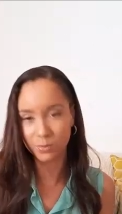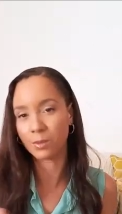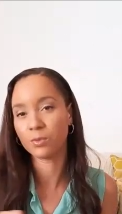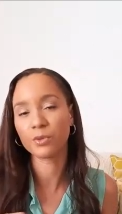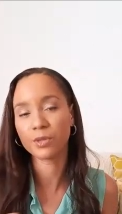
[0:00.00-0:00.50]

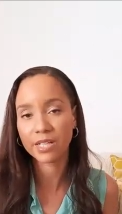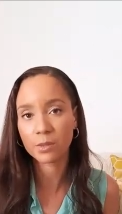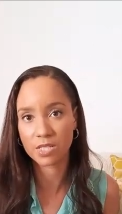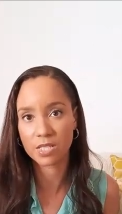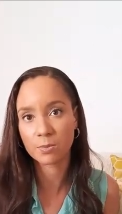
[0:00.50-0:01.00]
Well, Grenada
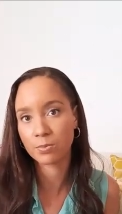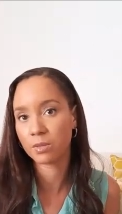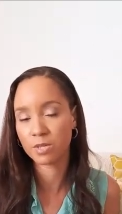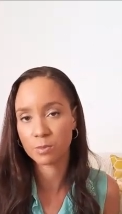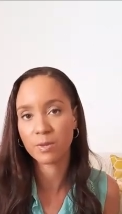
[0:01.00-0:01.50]
was just pretty
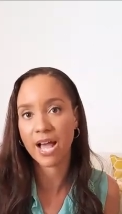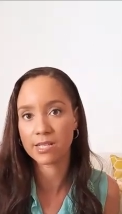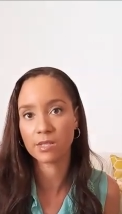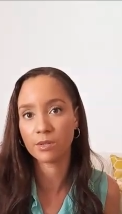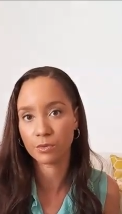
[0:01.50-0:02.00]
much
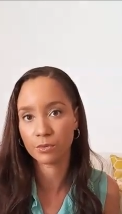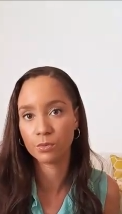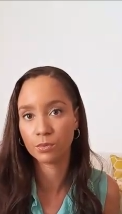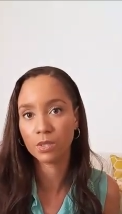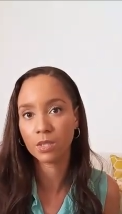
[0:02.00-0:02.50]
passing through